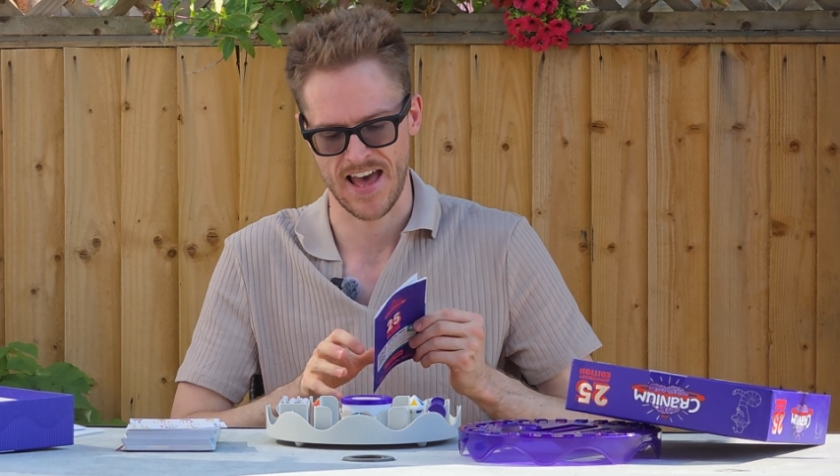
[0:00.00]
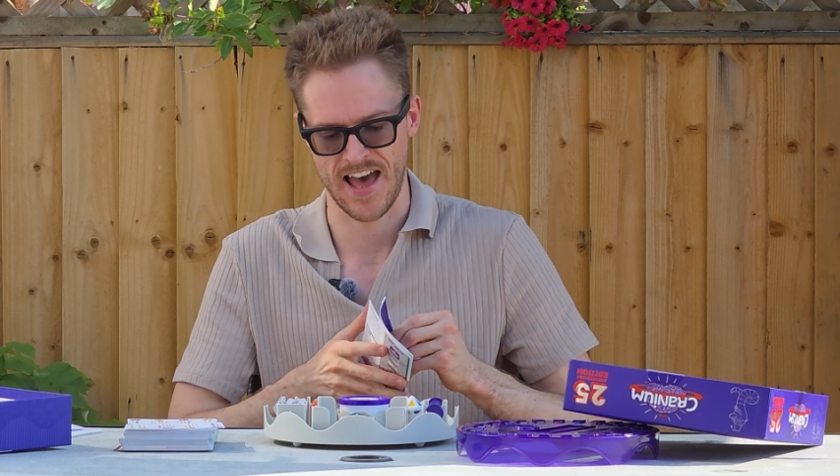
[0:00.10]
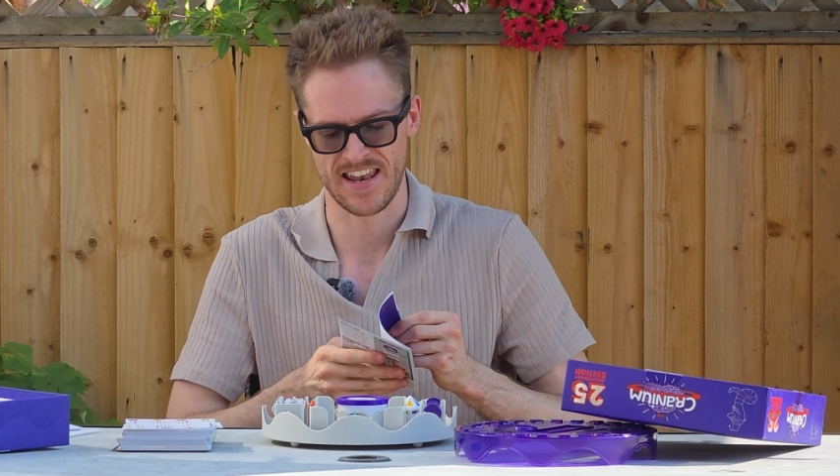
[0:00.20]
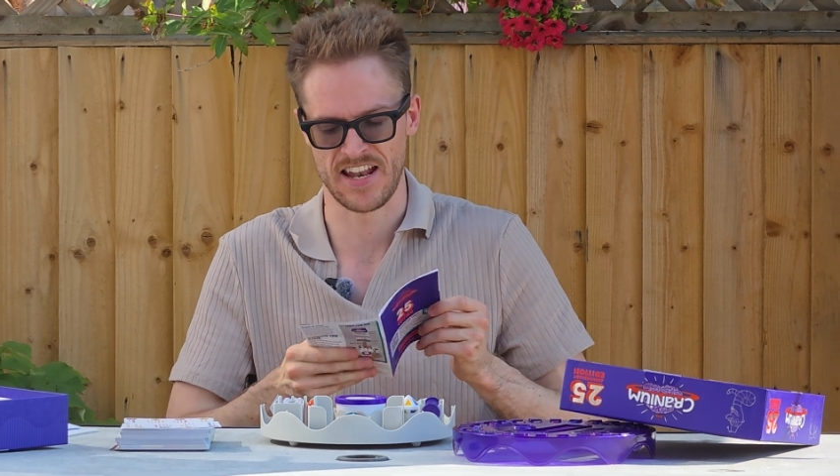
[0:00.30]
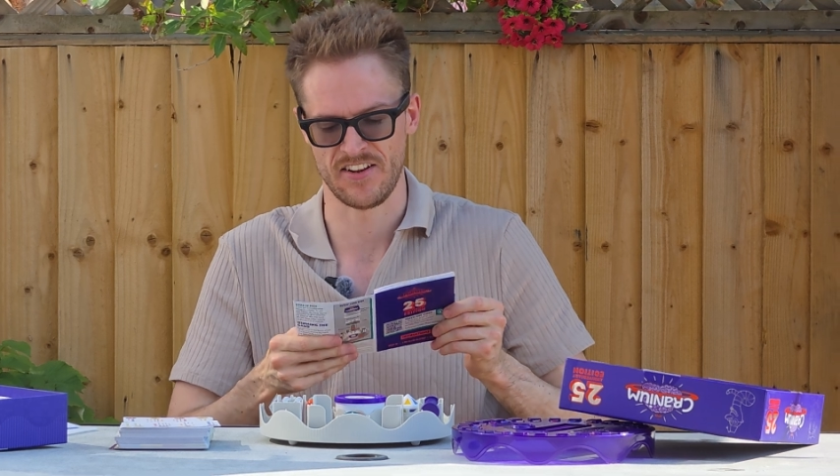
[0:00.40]

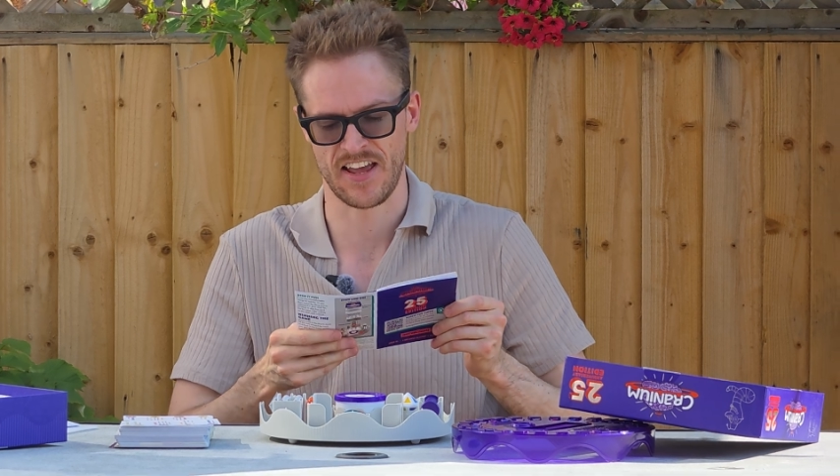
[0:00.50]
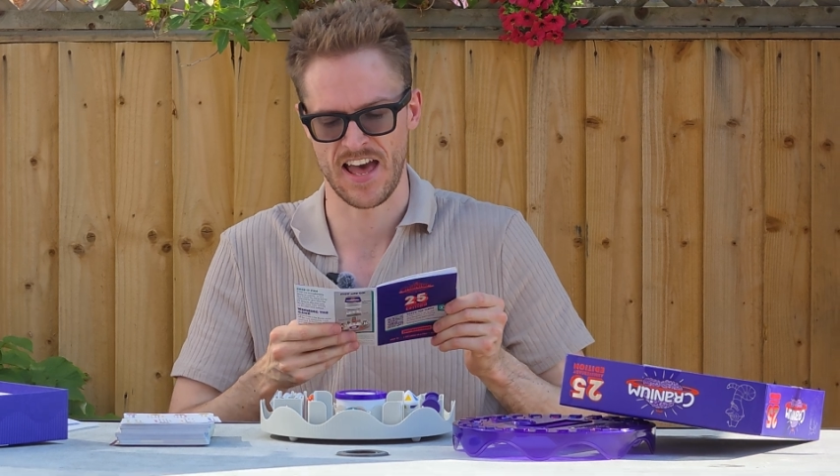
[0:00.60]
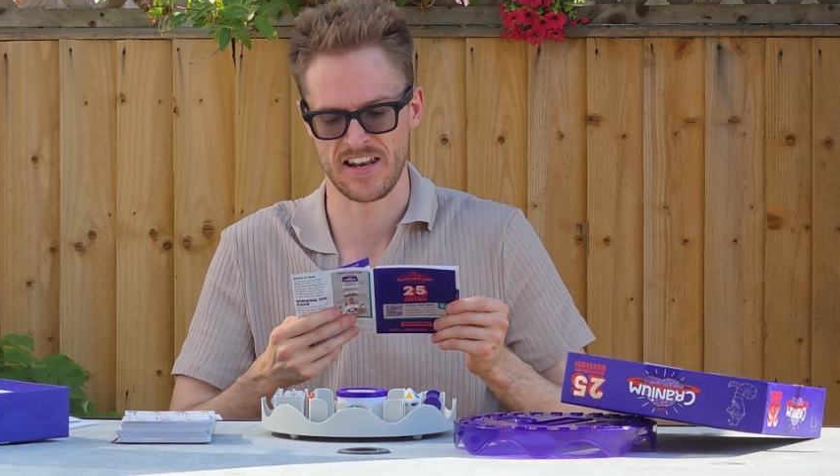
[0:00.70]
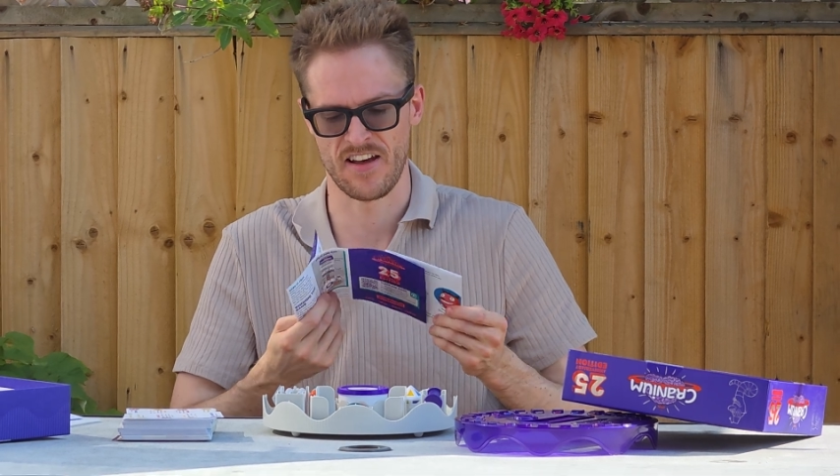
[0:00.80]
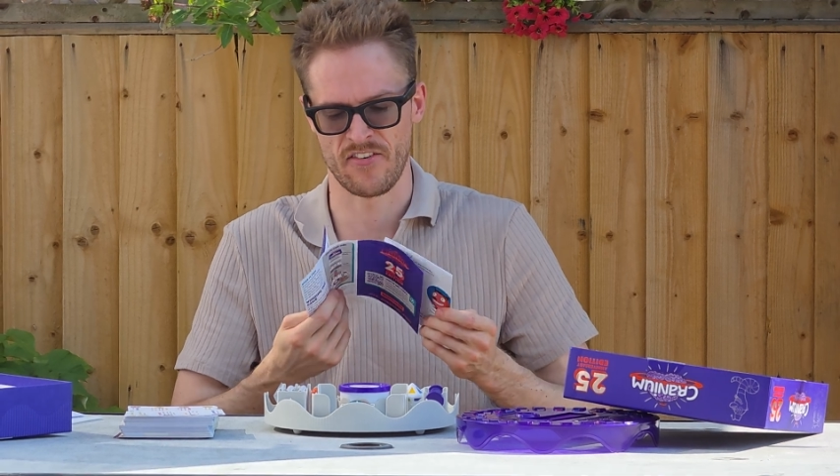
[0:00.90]
And then you
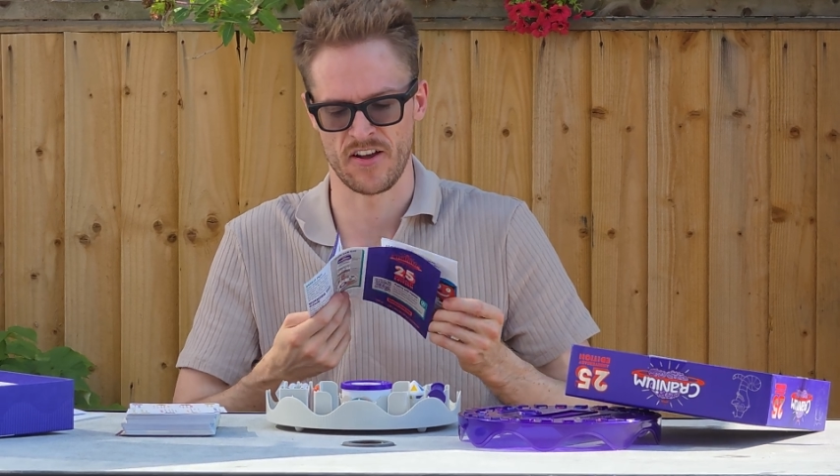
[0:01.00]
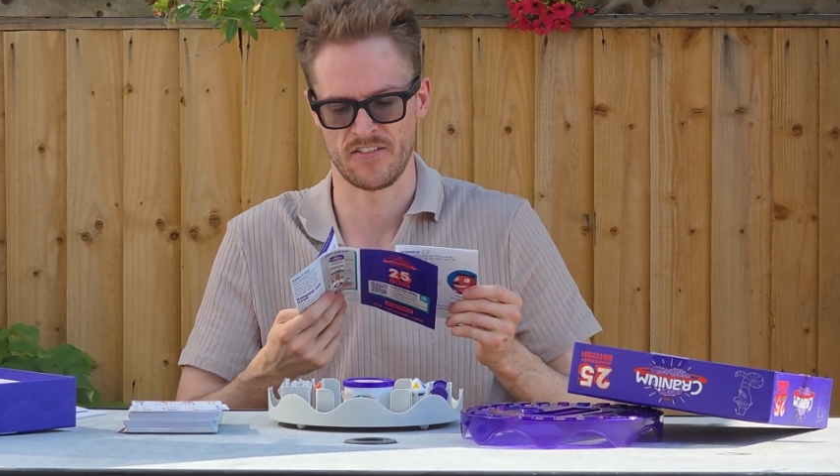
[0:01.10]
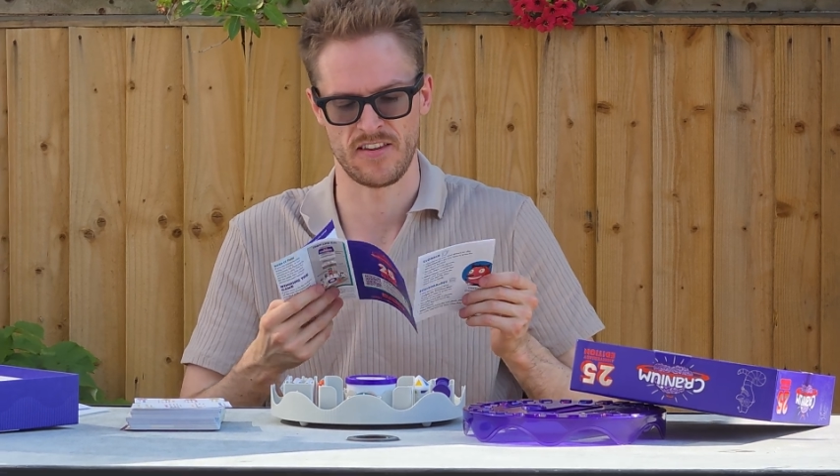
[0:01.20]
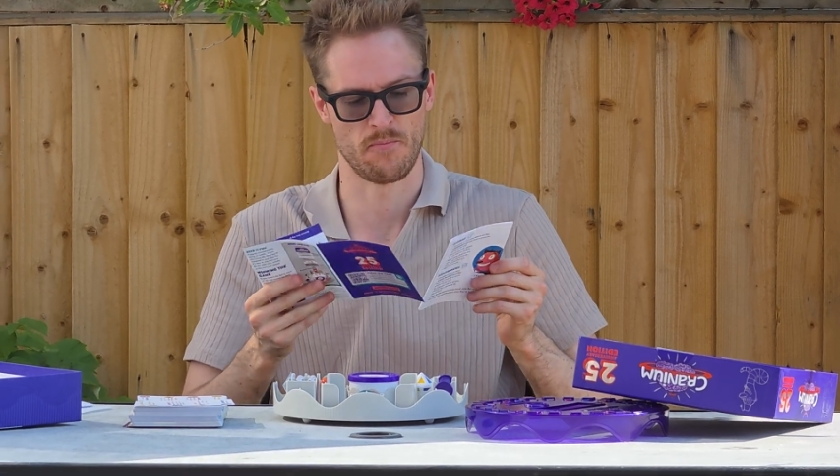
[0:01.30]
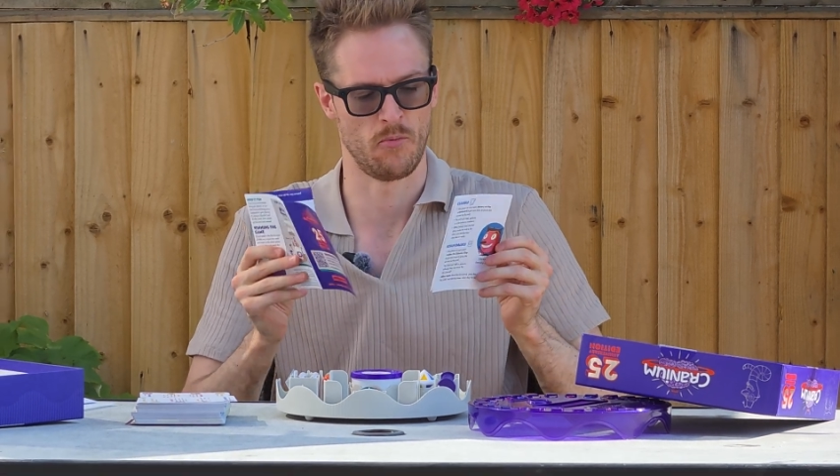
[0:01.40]
get another
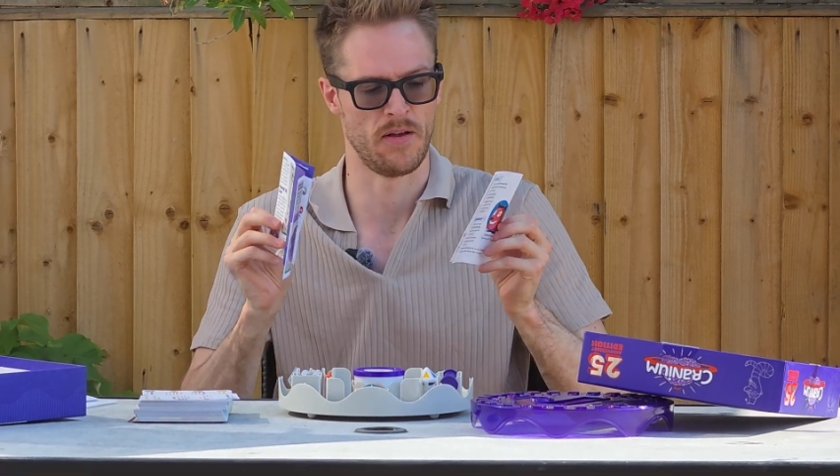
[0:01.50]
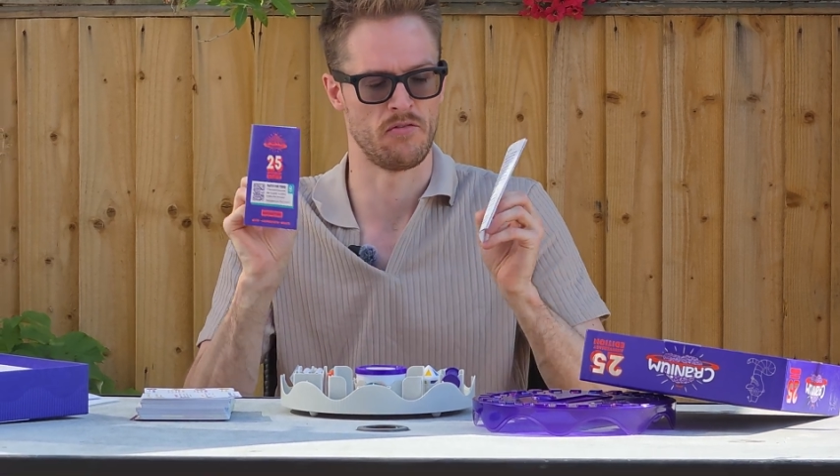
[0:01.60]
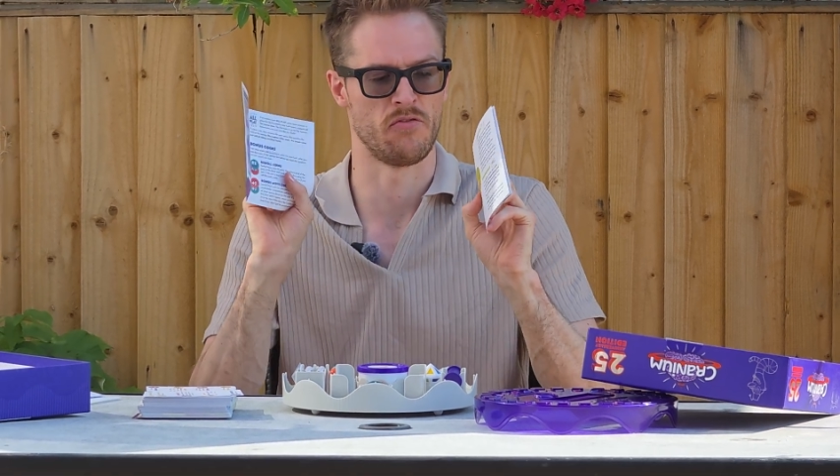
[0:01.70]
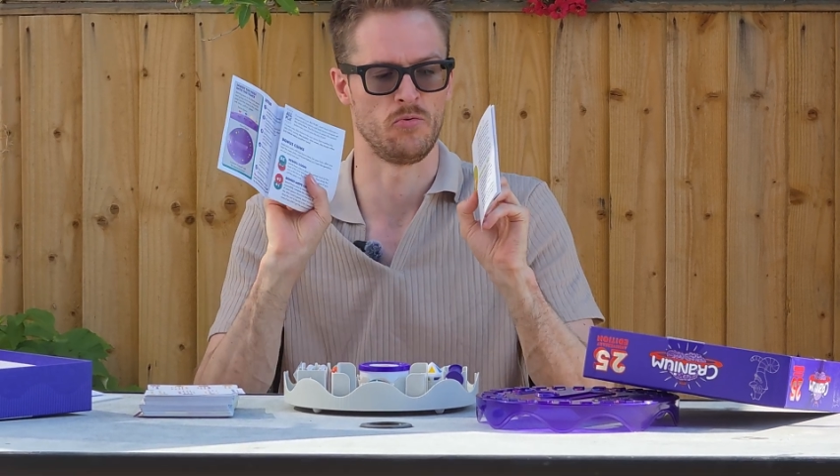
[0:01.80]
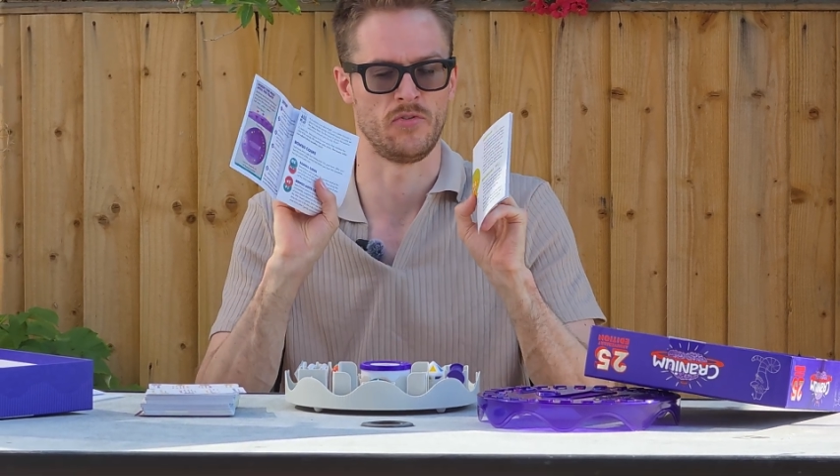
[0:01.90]
simple bit
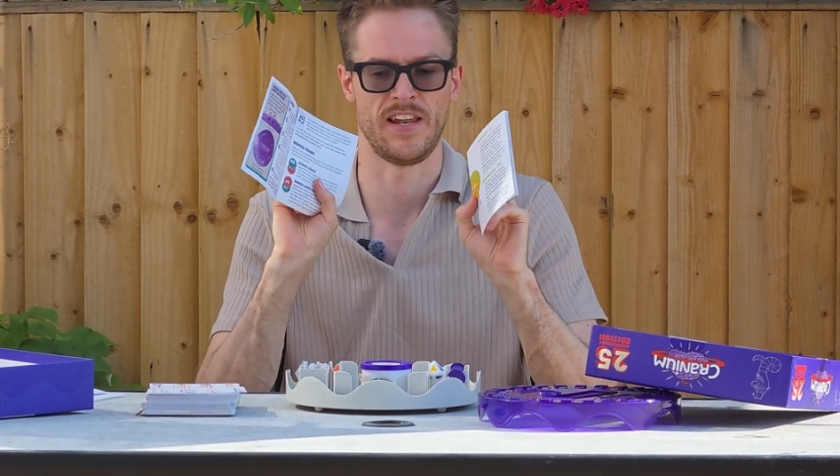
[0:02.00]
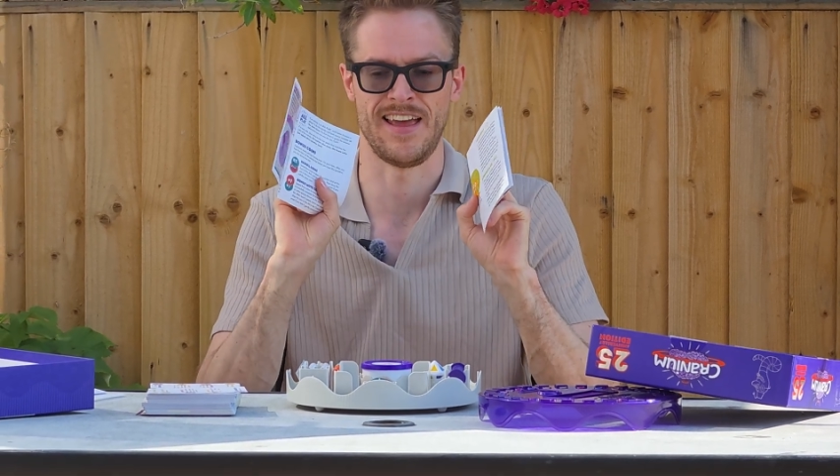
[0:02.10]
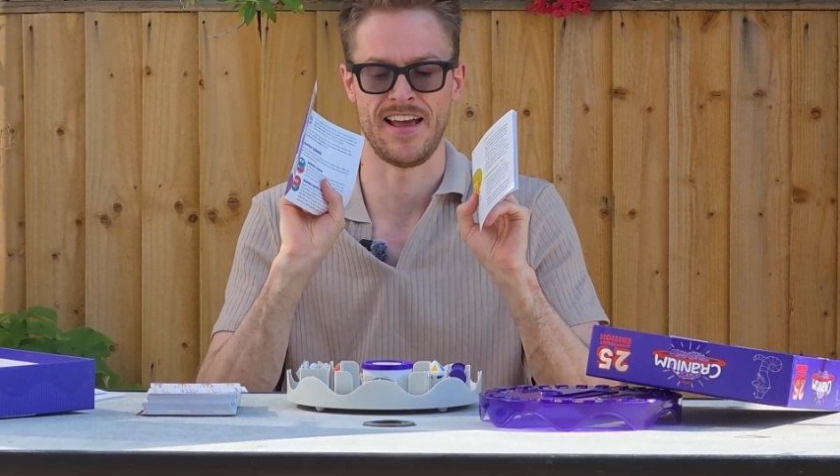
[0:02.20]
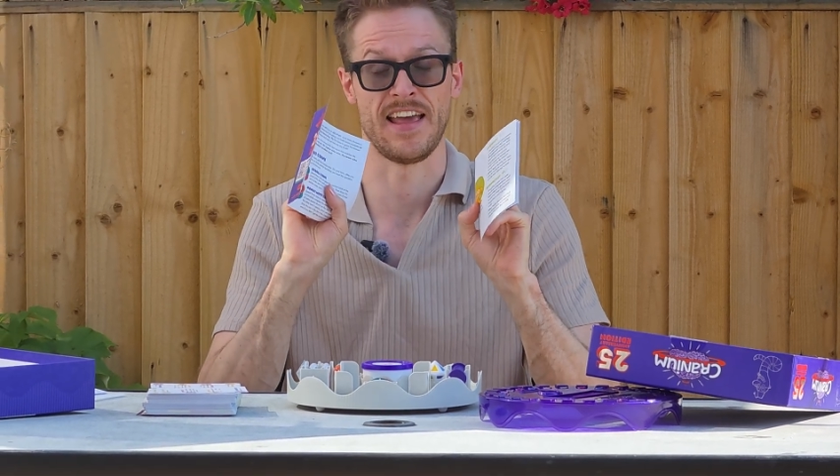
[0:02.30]
of rules in here,